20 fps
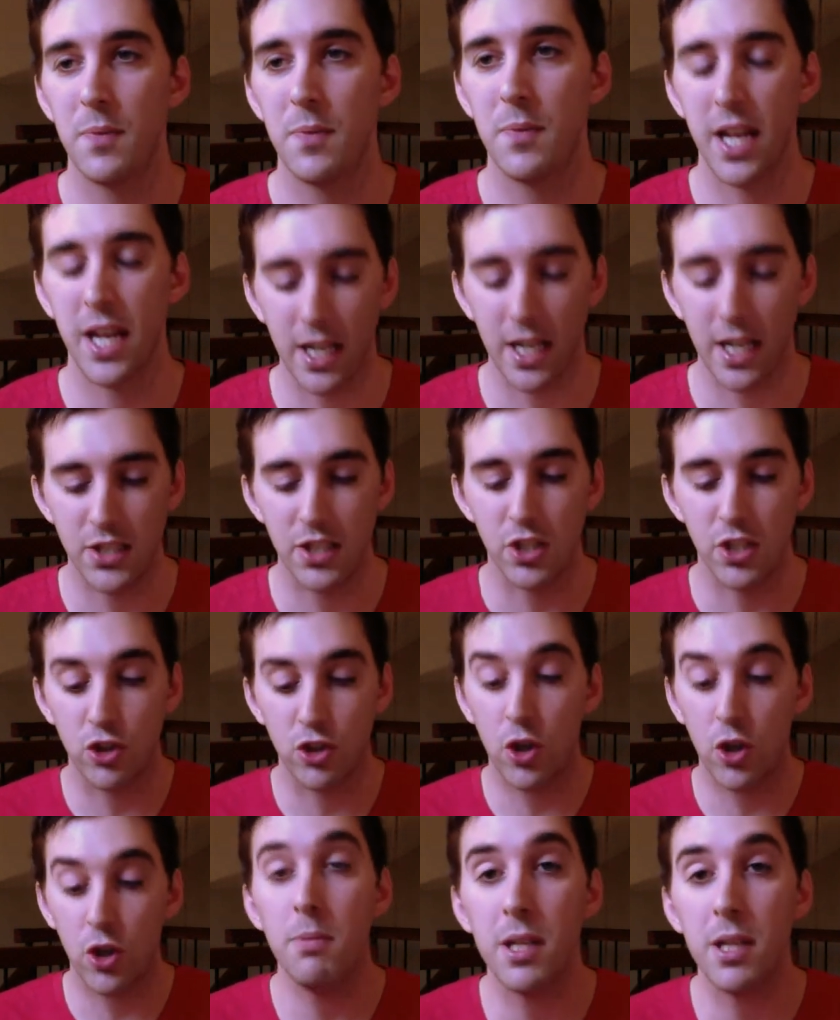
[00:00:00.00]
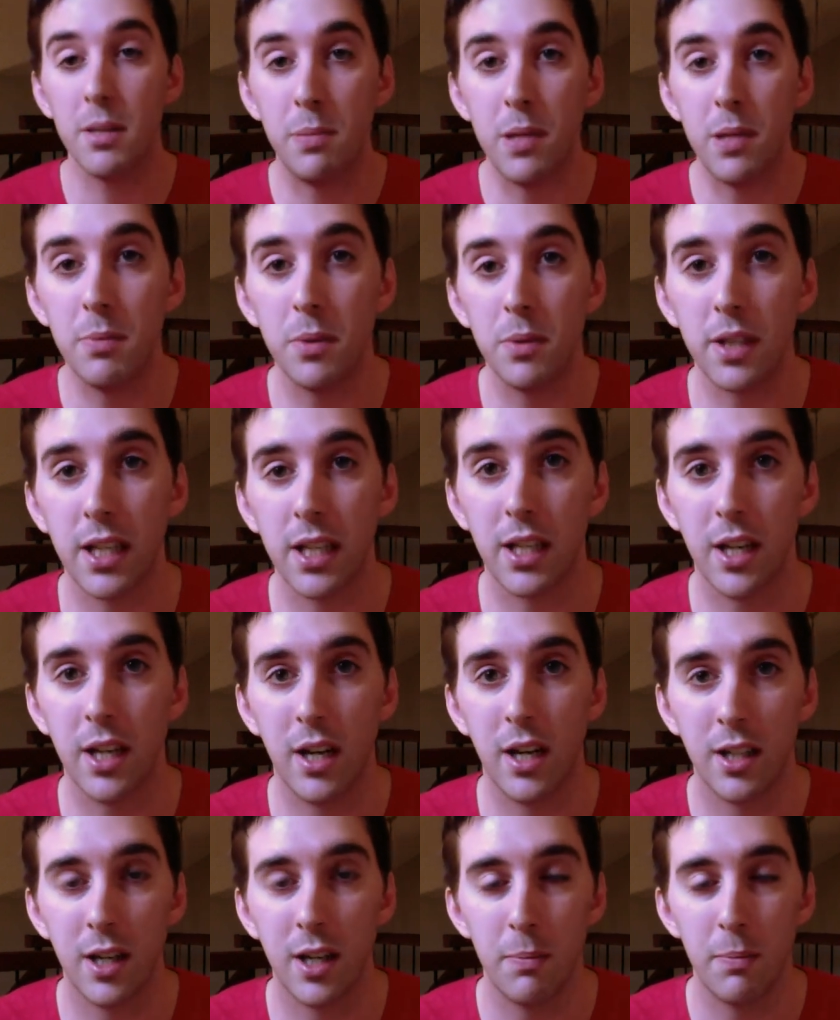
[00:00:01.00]
And I see so many people getting
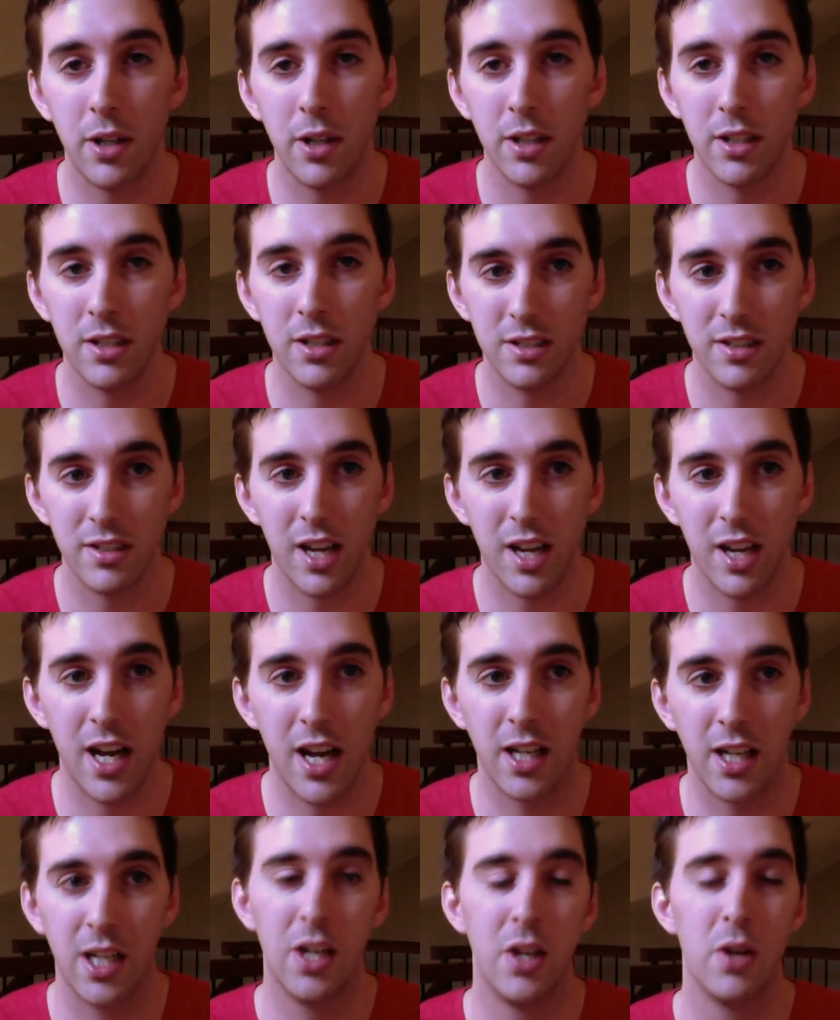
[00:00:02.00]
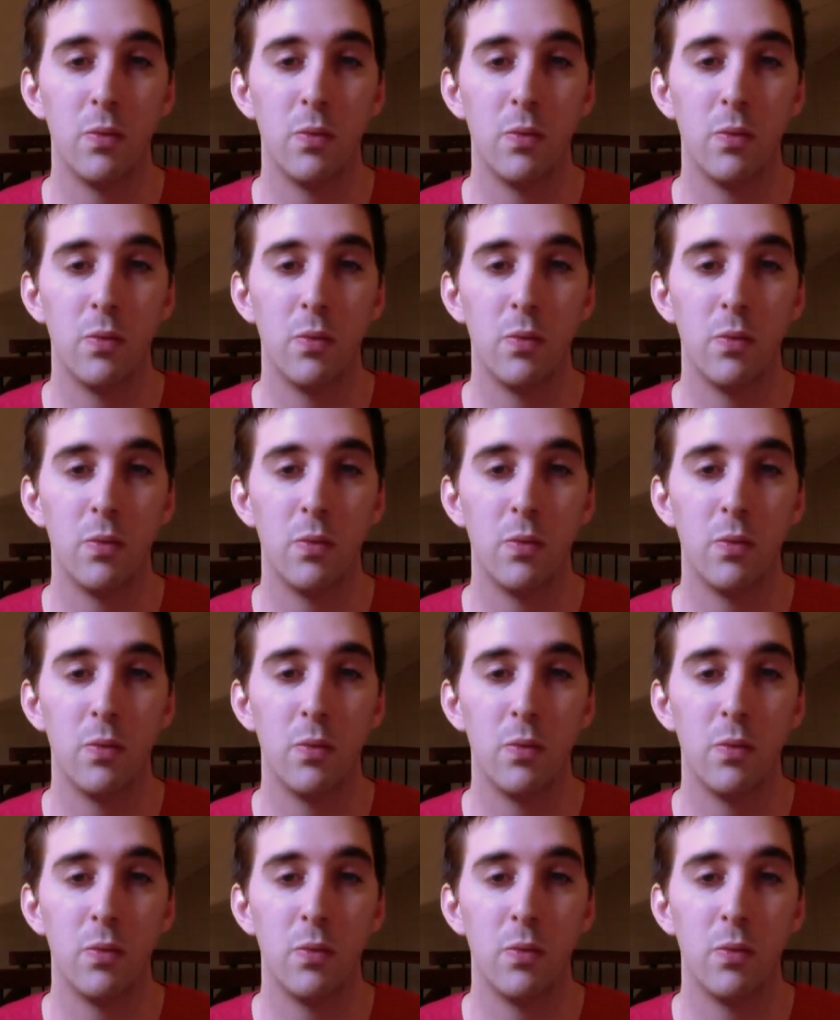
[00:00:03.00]
hung up on the design